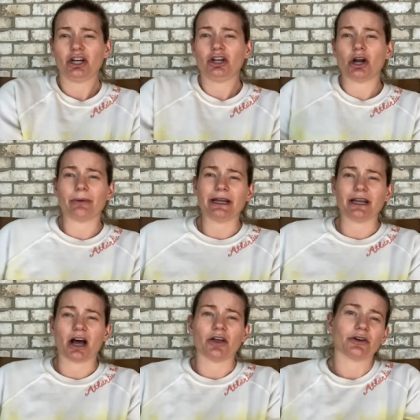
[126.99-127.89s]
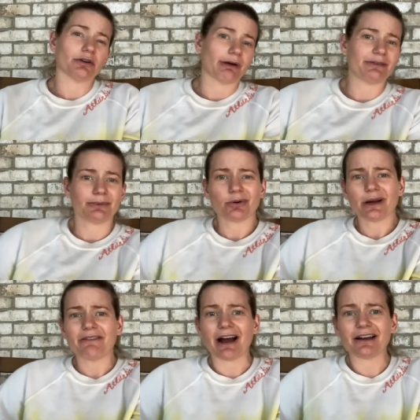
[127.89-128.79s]
knowing other respiratory
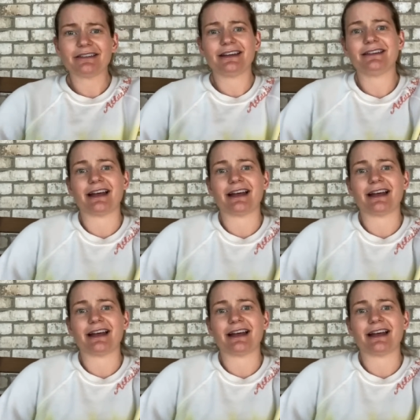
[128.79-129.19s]
viruses,